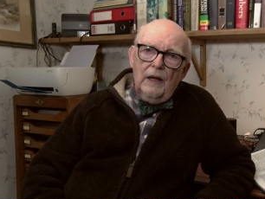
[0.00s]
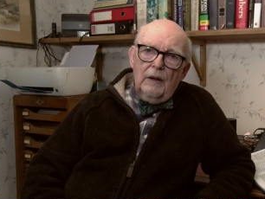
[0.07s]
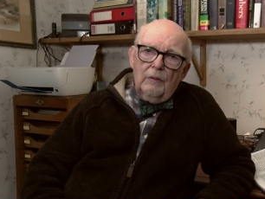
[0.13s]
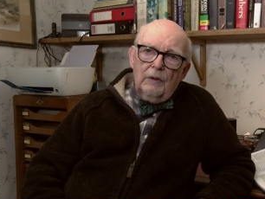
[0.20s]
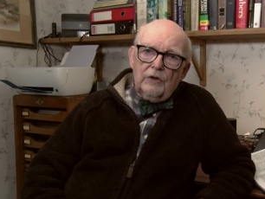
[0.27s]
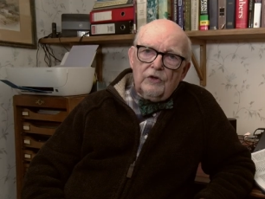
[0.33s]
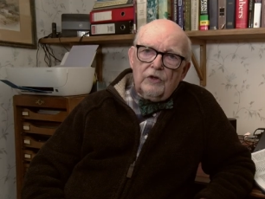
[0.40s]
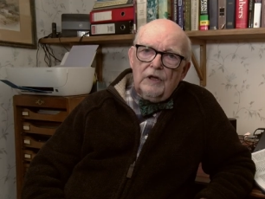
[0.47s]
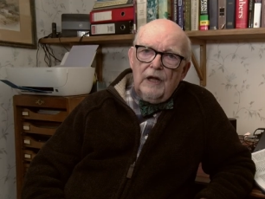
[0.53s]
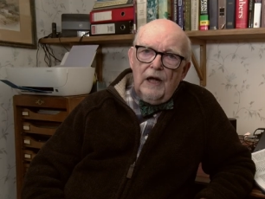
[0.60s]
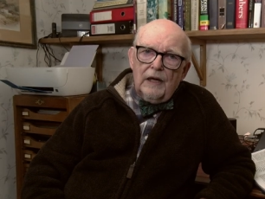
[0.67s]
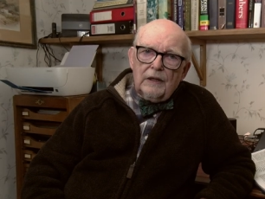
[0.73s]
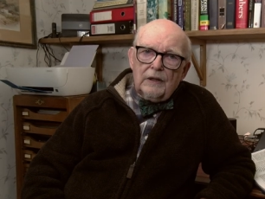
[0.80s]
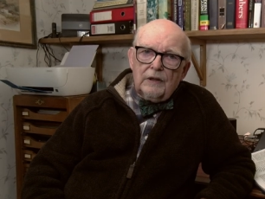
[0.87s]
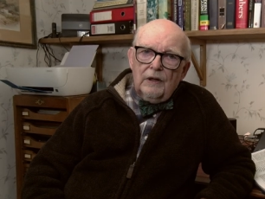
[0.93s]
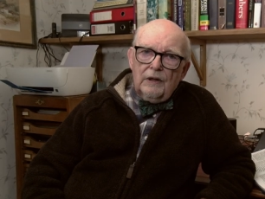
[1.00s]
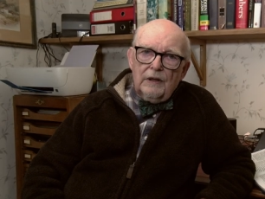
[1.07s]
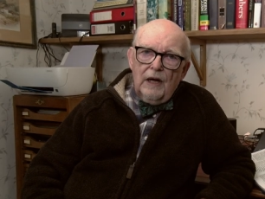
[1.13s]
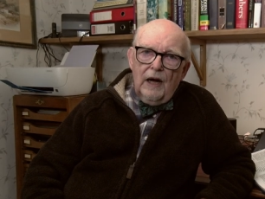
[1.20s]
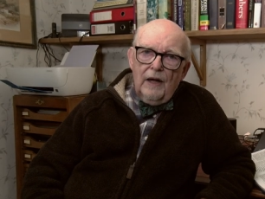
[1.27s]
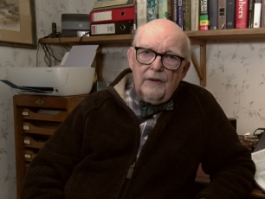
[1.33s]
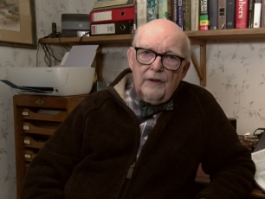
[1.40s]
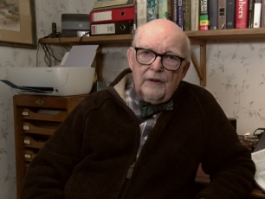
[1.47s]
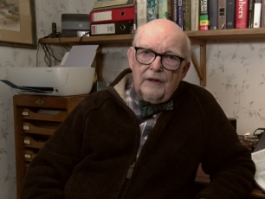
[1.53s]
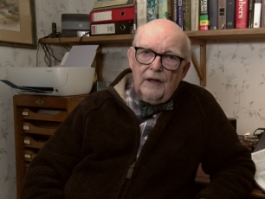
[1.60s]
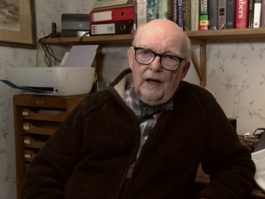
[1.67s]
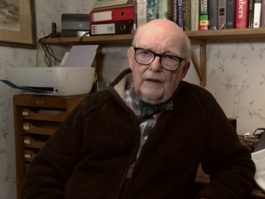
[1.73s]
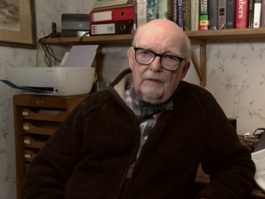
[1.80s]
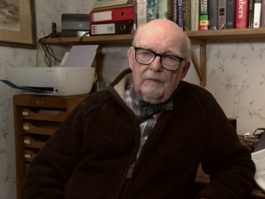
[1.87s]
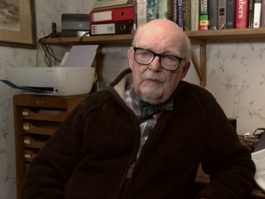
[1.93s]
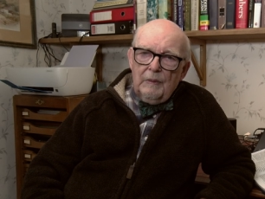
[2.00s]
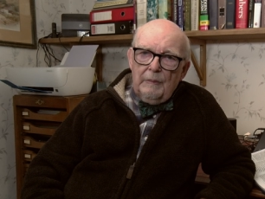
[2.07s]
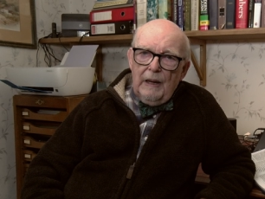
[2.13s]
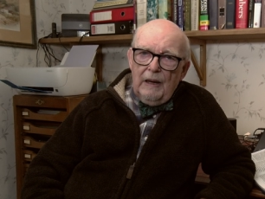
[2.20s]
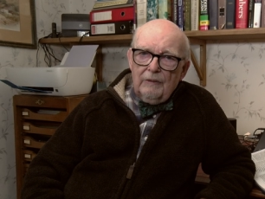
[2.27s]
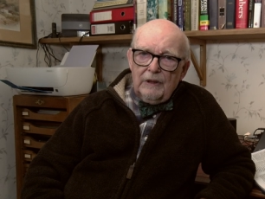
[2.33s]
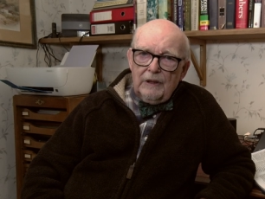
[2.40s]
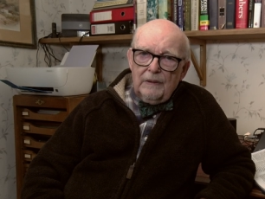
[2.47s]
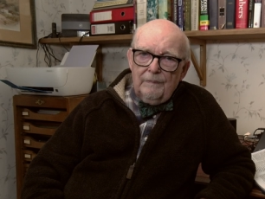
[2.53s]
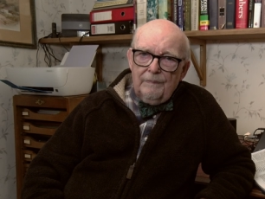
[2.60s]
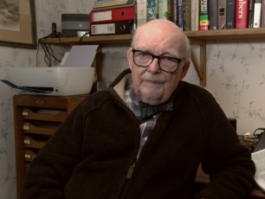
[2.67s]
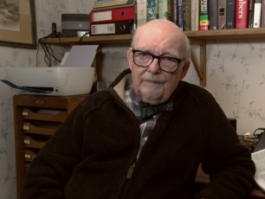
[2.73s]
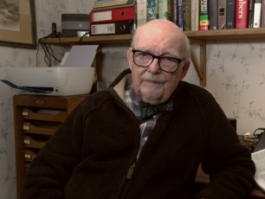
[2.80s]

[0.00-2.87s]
which can act on either side of the barrier.